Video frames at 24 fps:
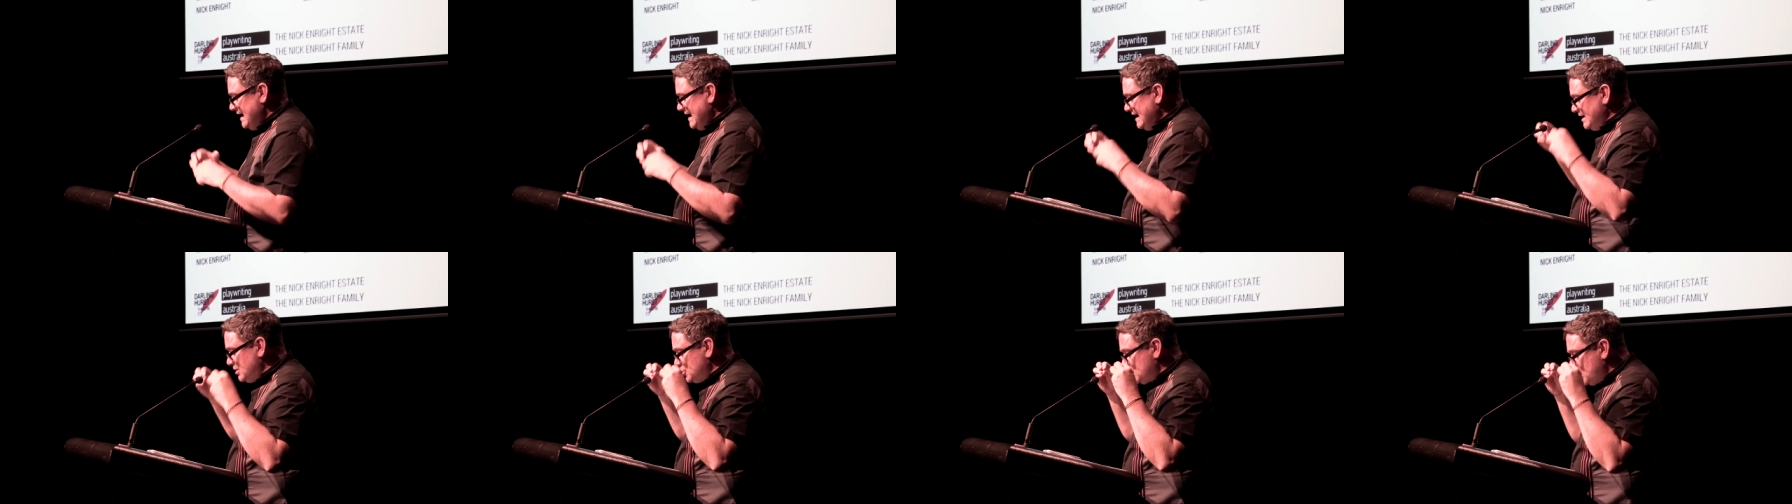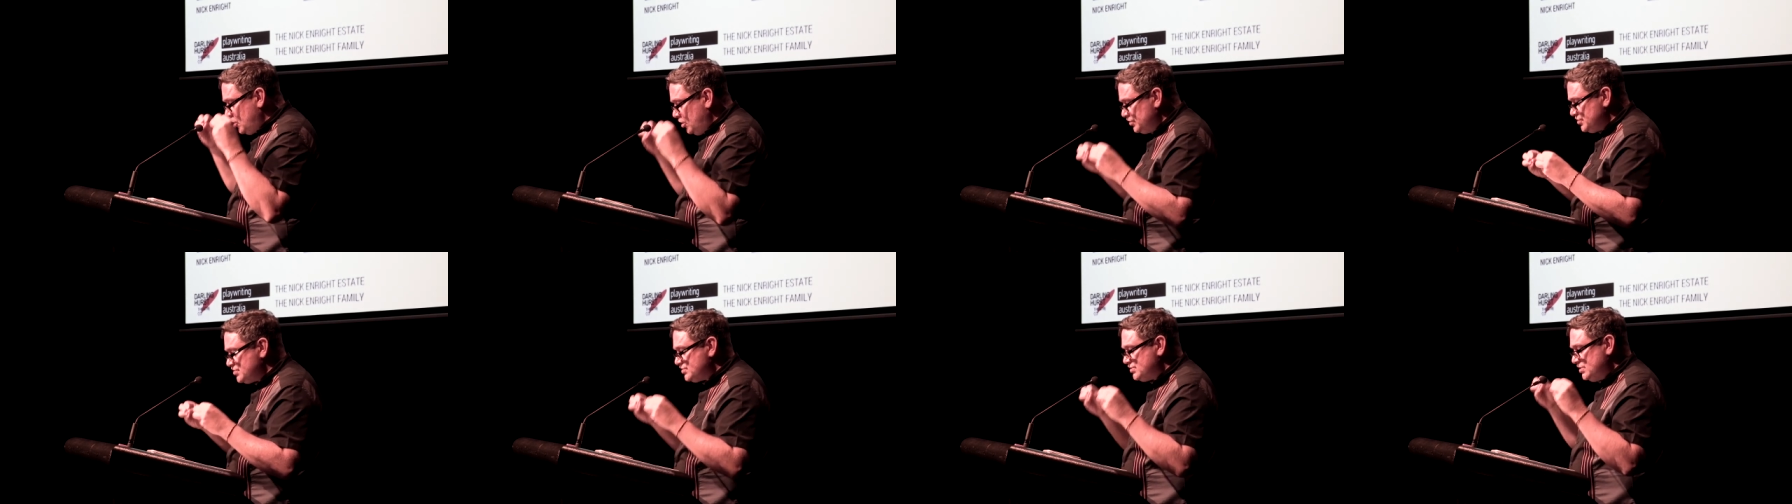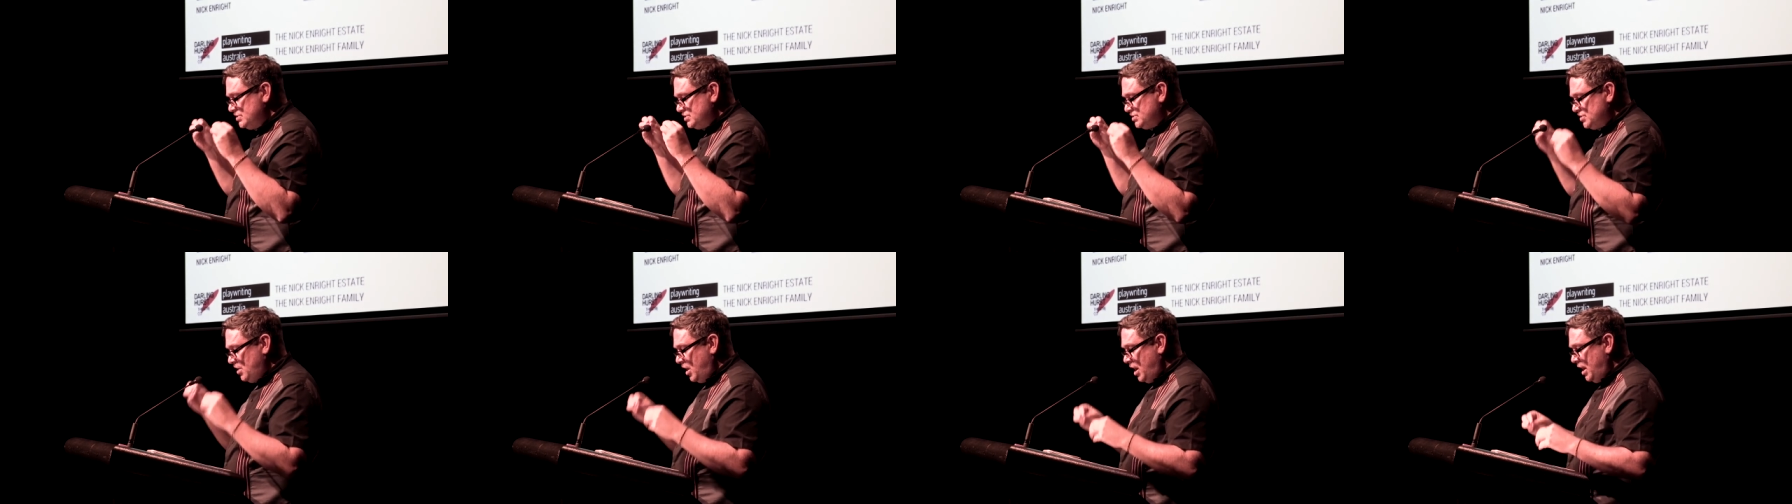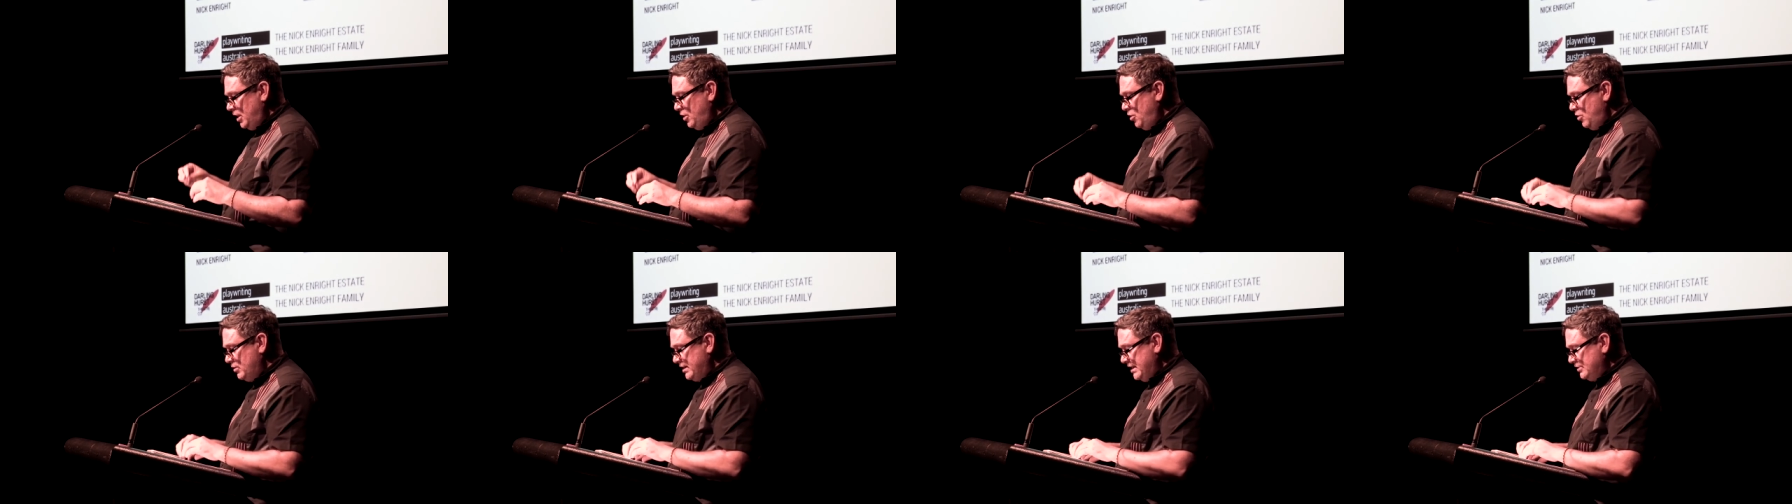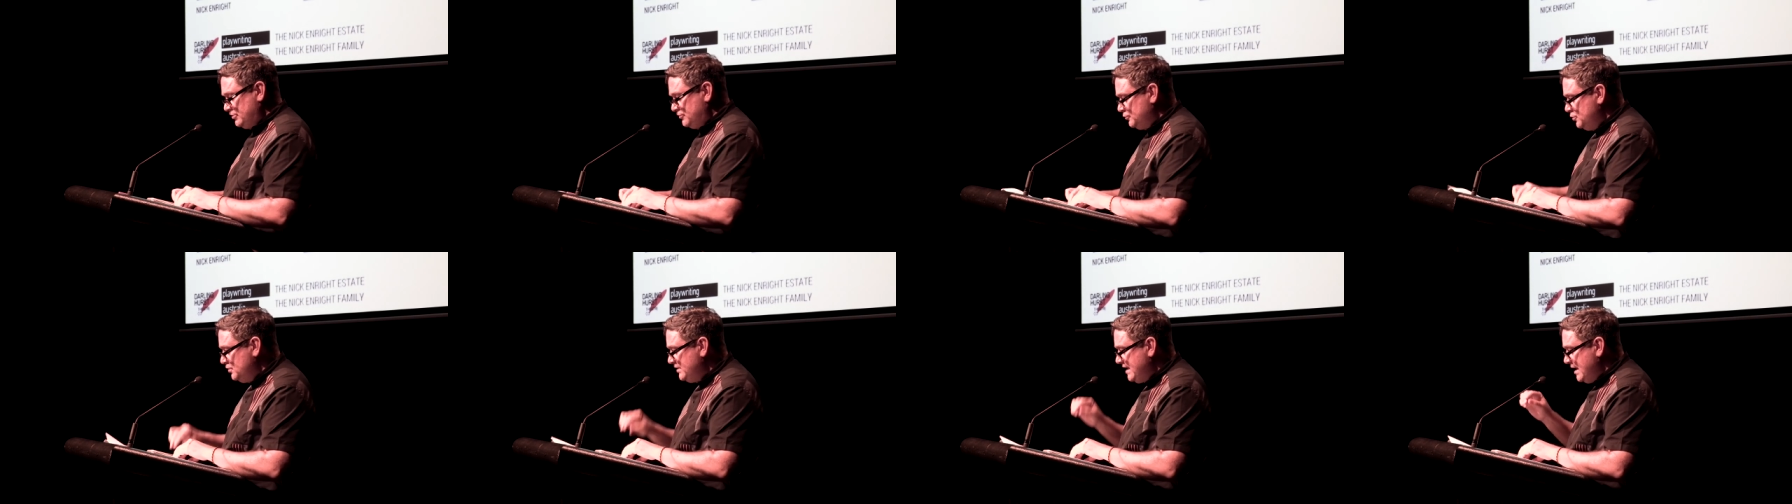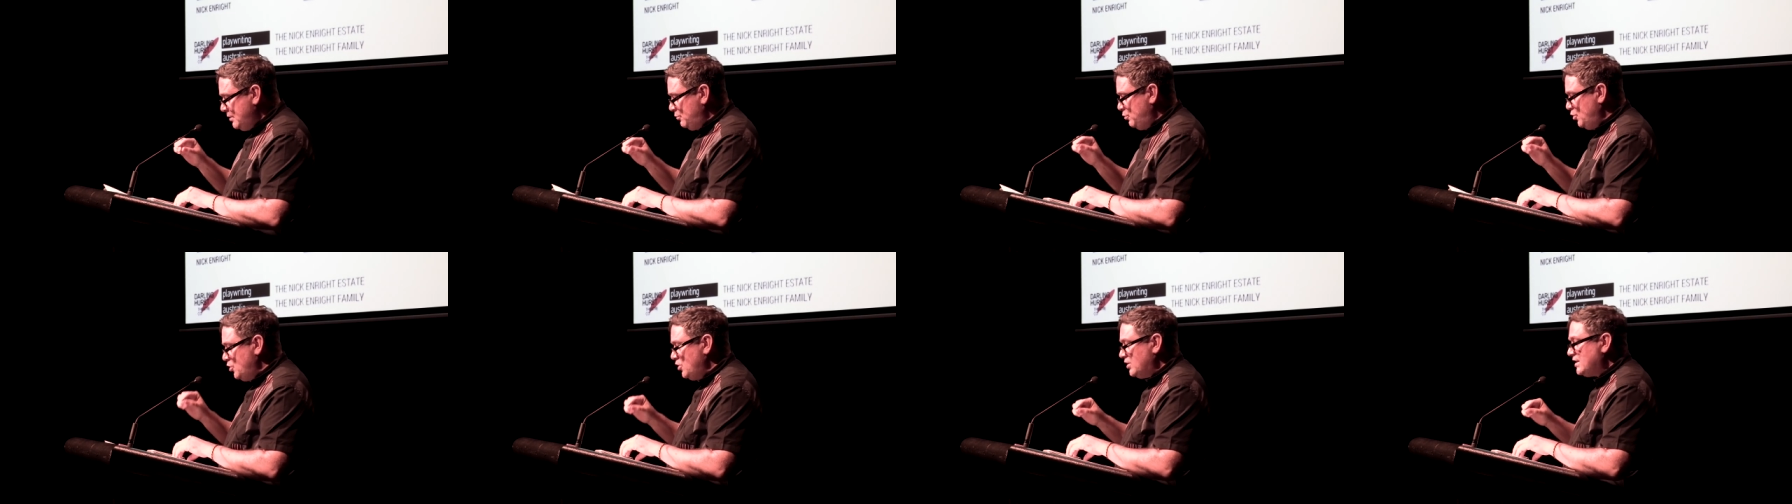in constant dialogue and through
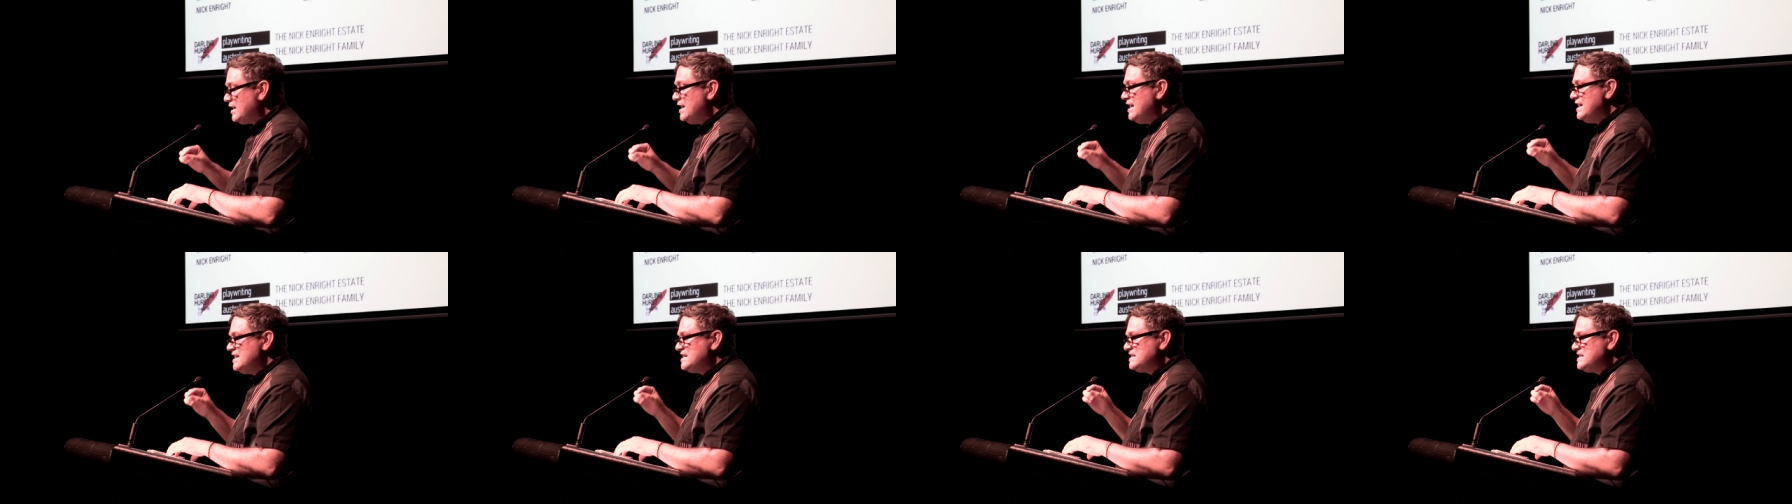their work